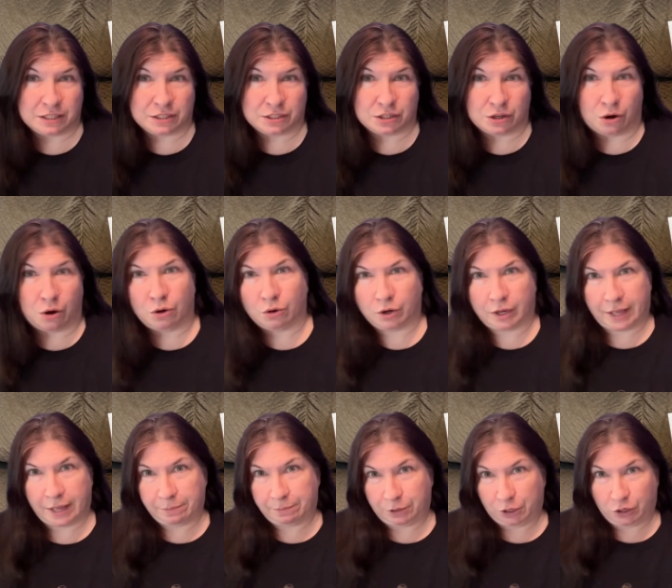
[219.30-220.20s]
So, oh,
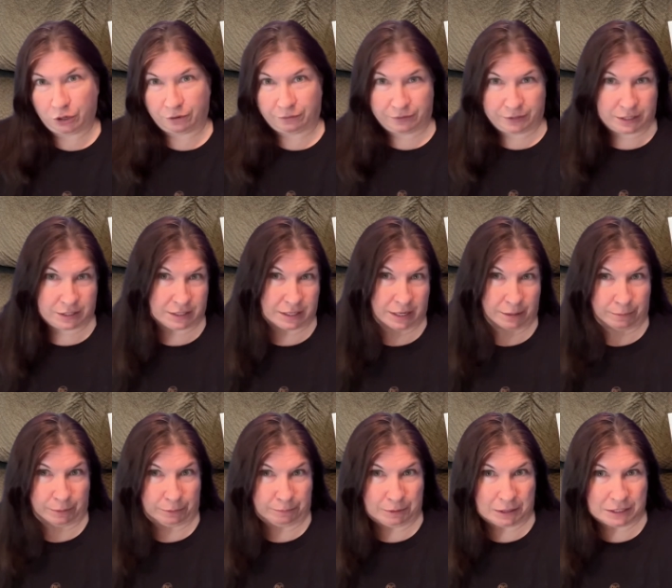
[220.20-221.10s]
can't be good if it doesn't get
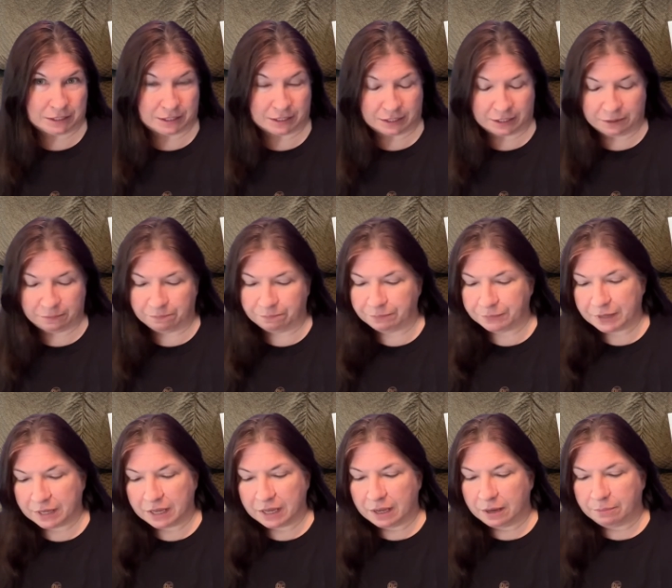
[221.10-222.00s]
publicity.
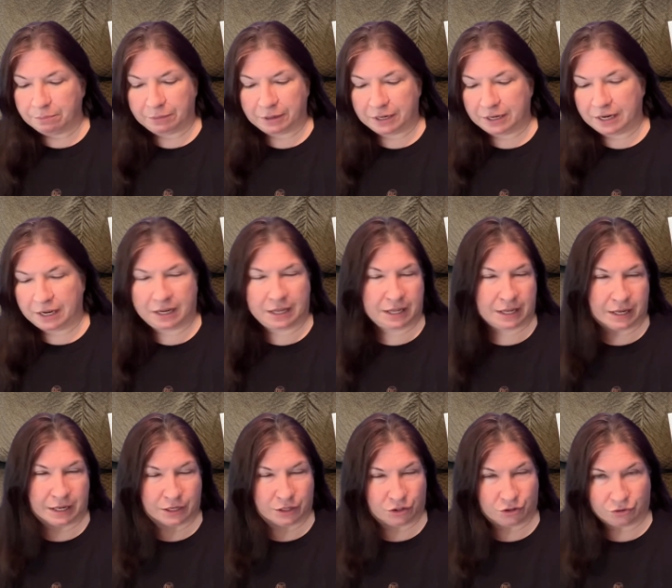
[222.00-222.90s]
But none of
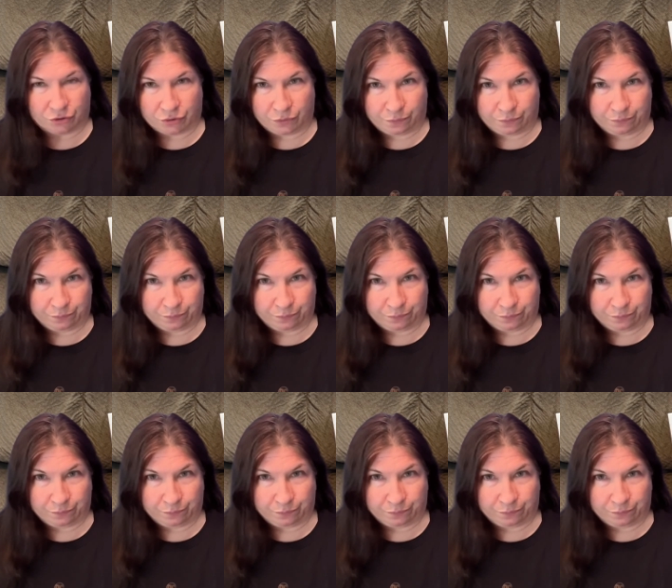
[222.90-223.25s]
that is true.